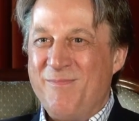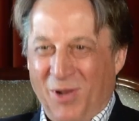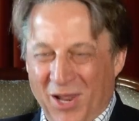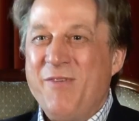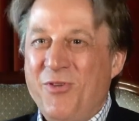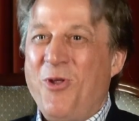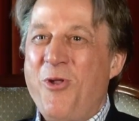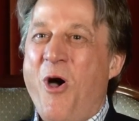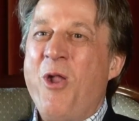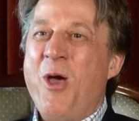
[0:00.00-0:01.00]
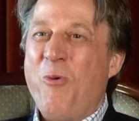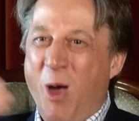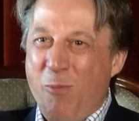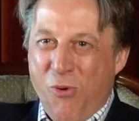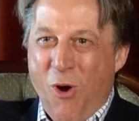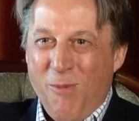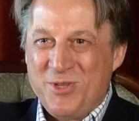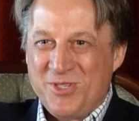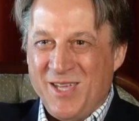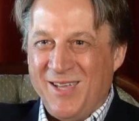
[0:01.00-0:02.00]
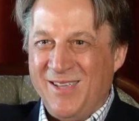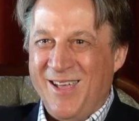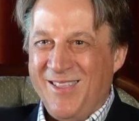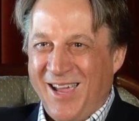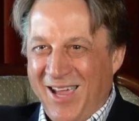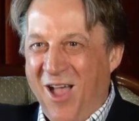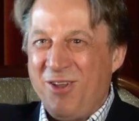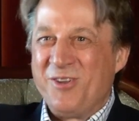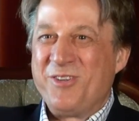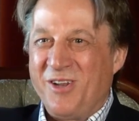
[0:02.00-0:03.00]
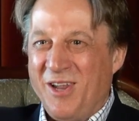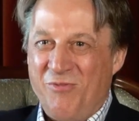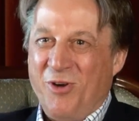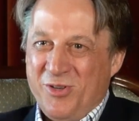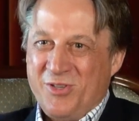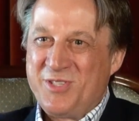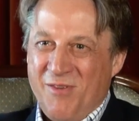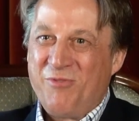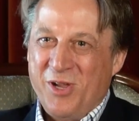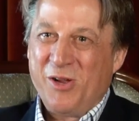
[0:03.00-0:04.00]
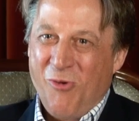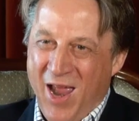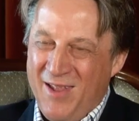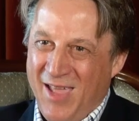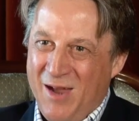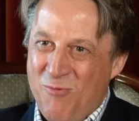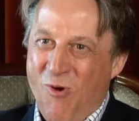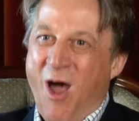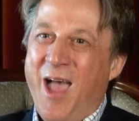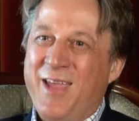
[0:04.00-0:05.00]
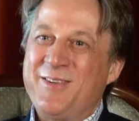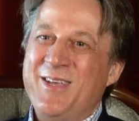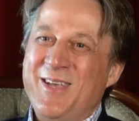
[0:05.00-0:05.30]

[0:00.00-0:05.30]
believe it or not, while promising they're going to deliver it, because every grant they write,